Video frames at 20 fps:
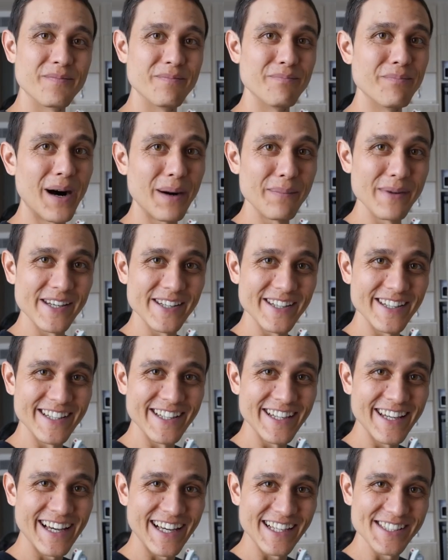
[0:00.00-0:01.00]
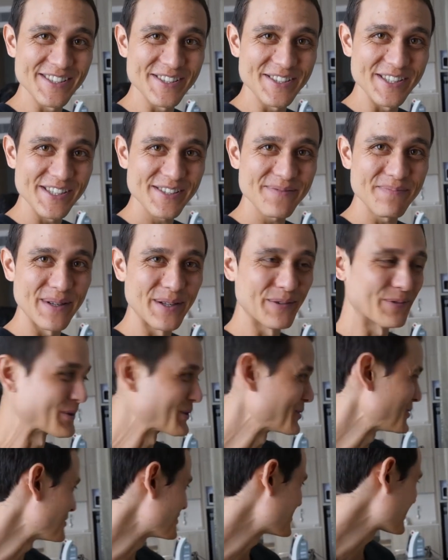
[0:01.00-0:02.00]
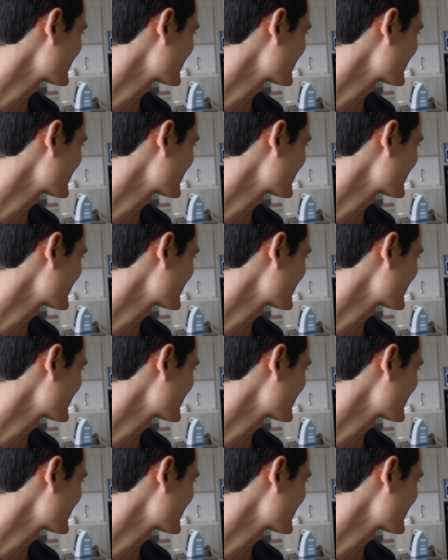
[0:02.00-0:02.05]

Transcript: Mama Ying has just been rolled